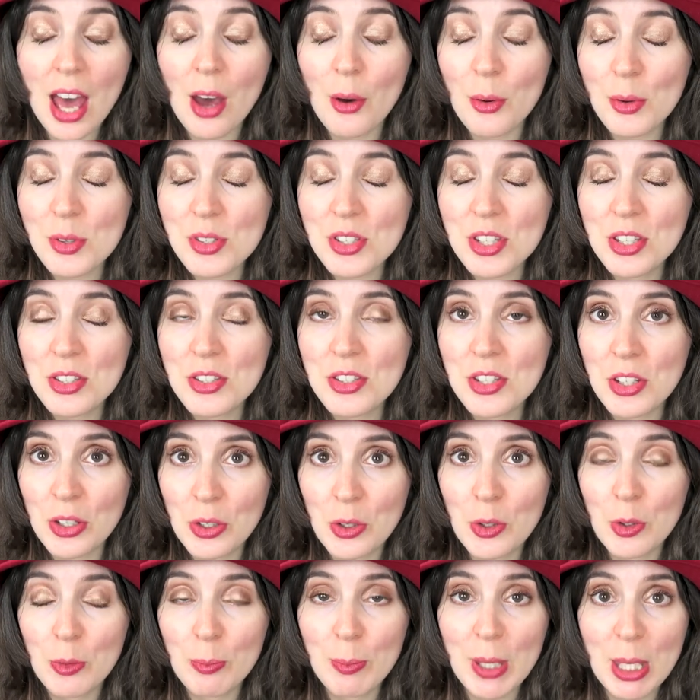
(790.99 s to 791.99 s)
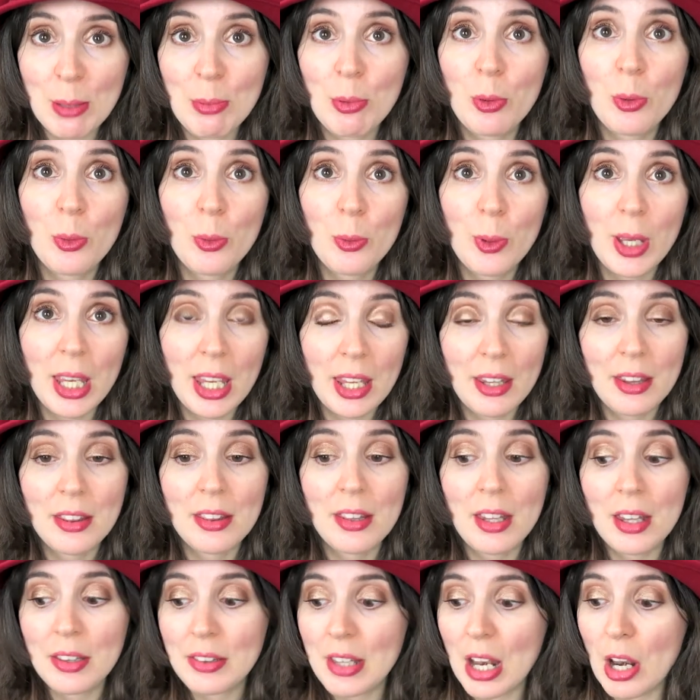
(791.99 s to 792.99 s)
out to people
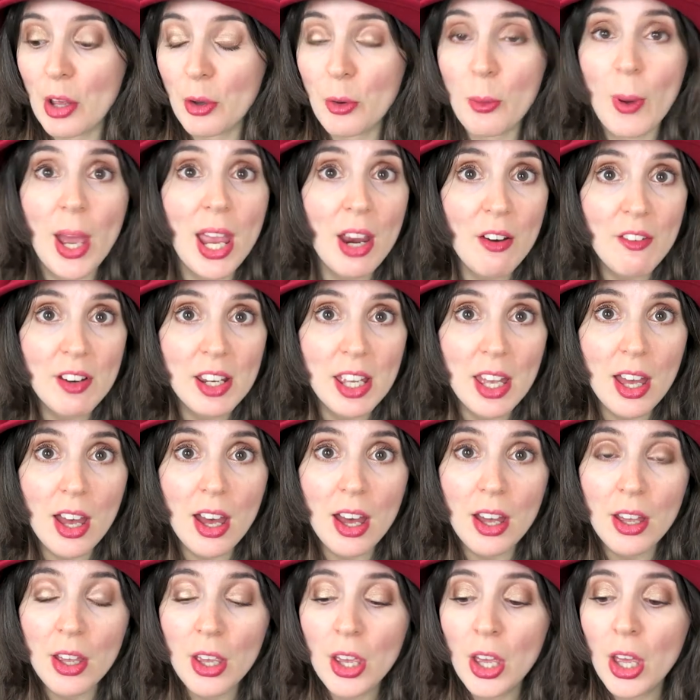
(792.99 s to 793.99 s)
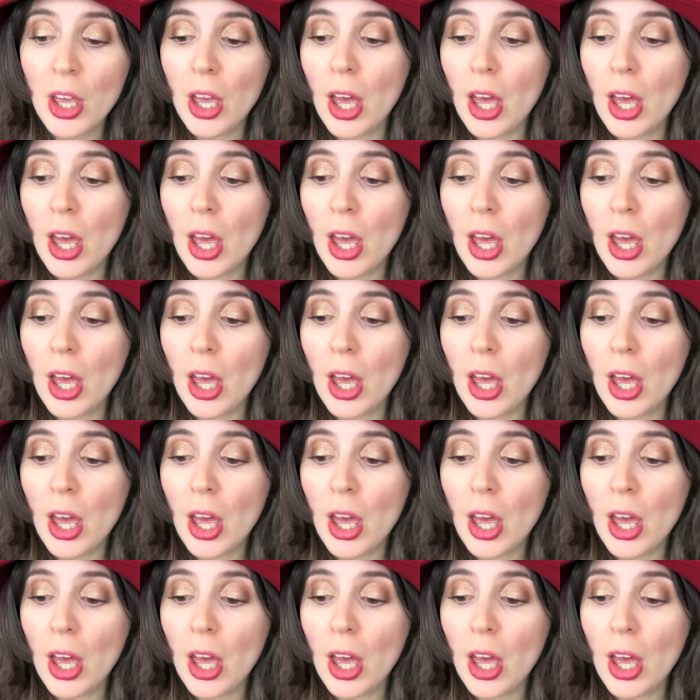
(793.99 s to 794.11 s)
in the local area